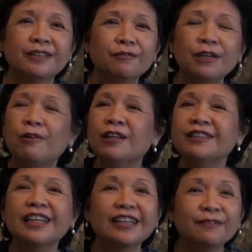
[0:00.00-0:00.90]
We all
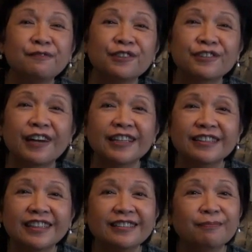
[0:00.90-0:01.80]
take it for
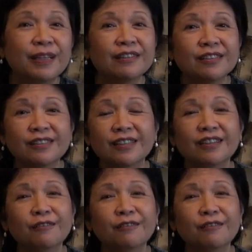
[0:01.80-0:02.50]
granted because